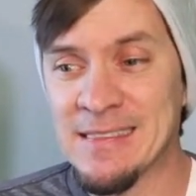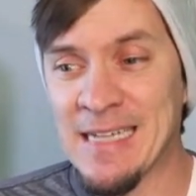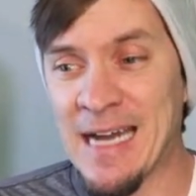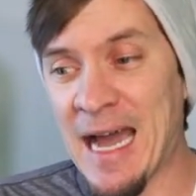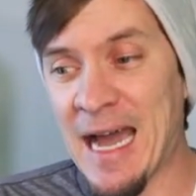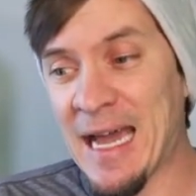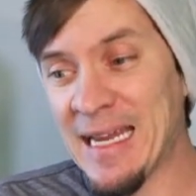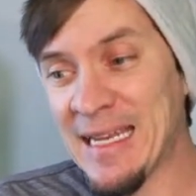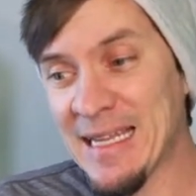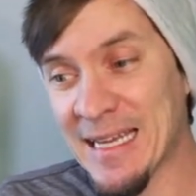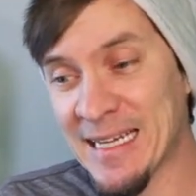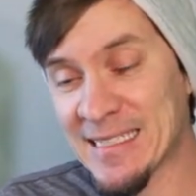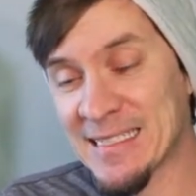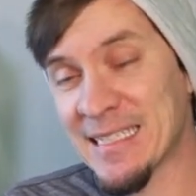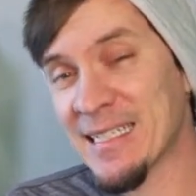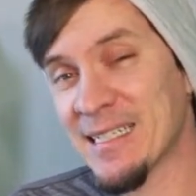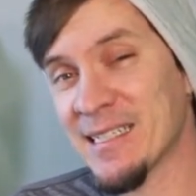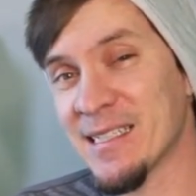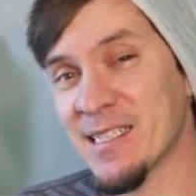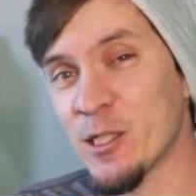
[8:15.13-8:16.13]
I'd like to
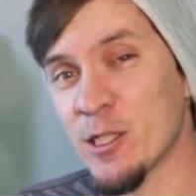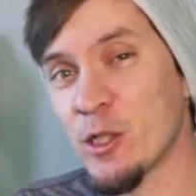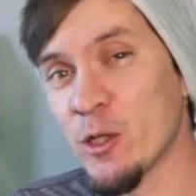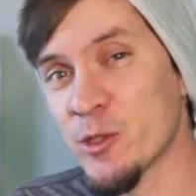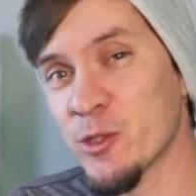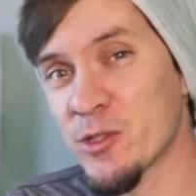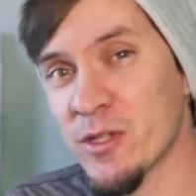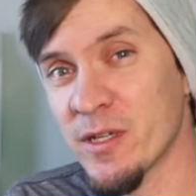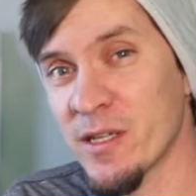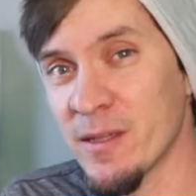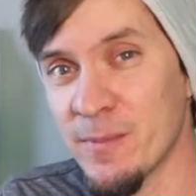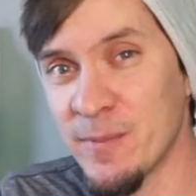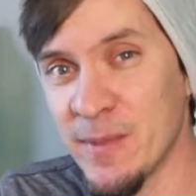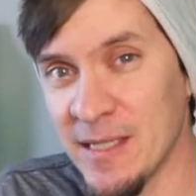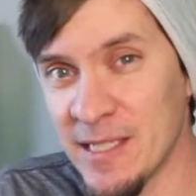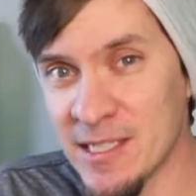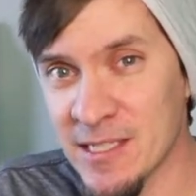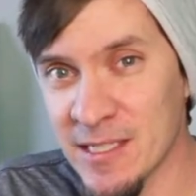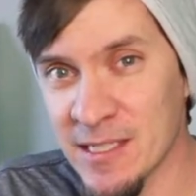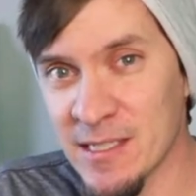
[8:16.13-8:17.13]
get a little closer to the
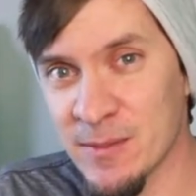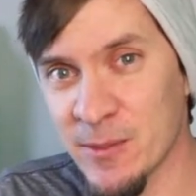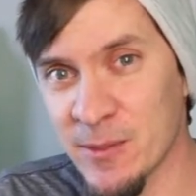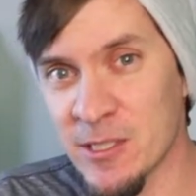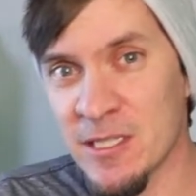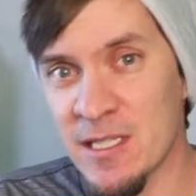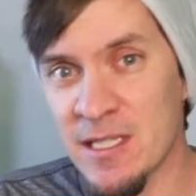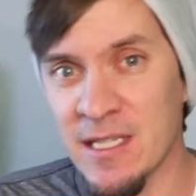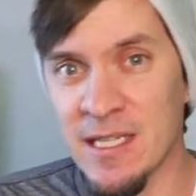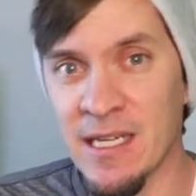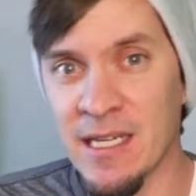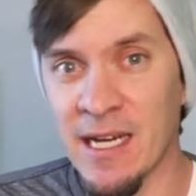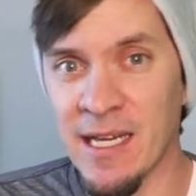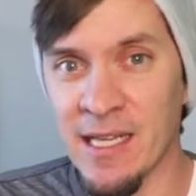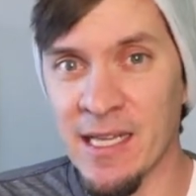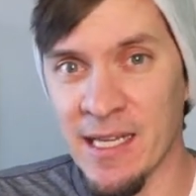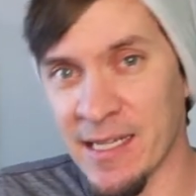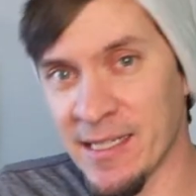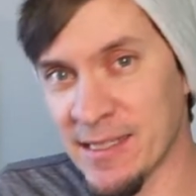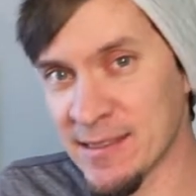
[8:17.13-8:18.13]
beach because personally, I
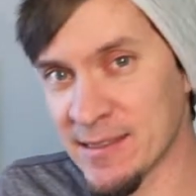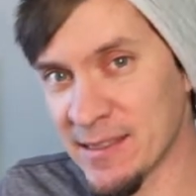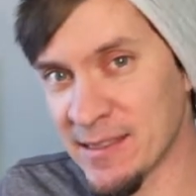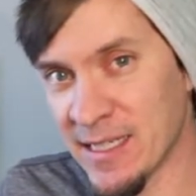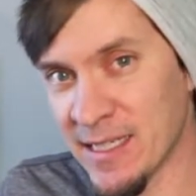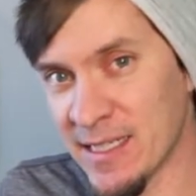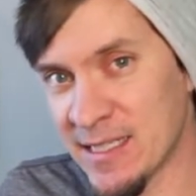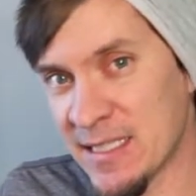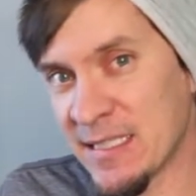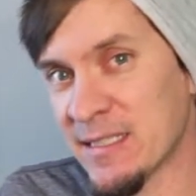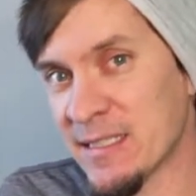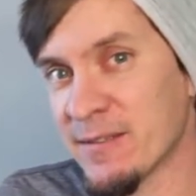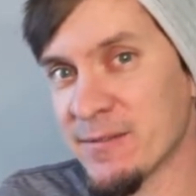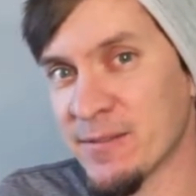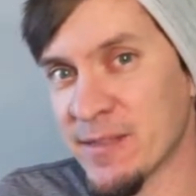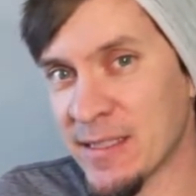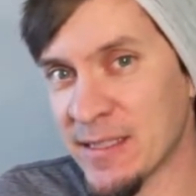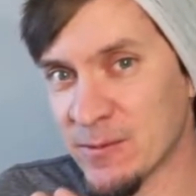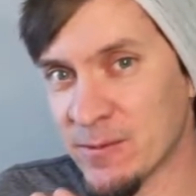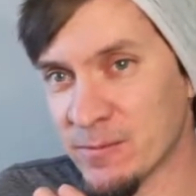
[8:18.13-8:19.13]
like the idea of
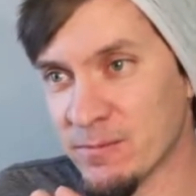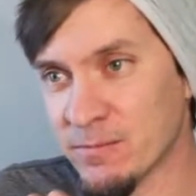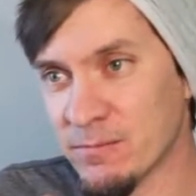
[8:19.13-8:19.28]
like